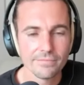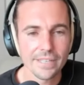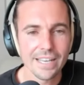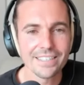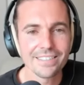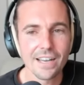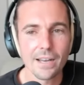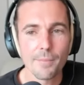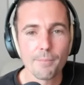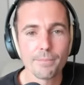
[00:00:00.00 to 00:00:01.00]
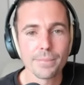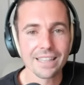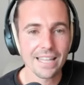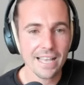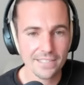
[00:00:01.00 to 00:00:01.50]
is a
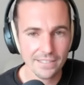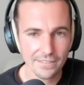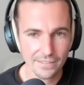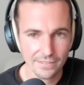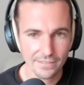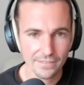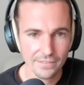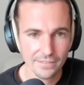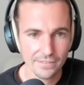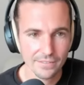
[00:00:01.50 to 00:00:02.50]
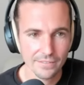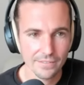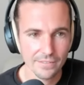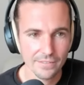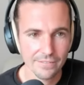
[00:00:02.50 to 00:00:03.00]
pleasant
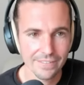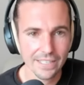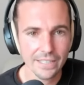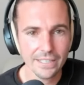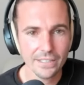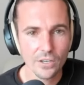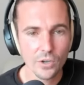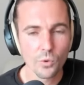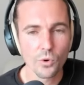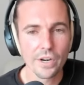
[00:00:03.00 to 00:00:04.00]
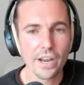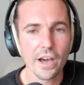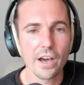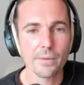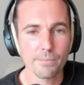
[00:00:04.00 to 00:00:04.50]
feeling or an
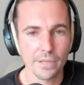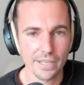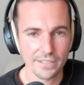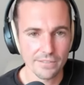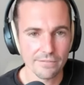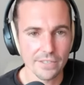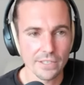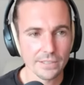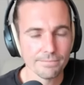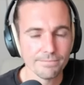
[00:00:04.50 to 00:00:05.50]
unpleasant feeling.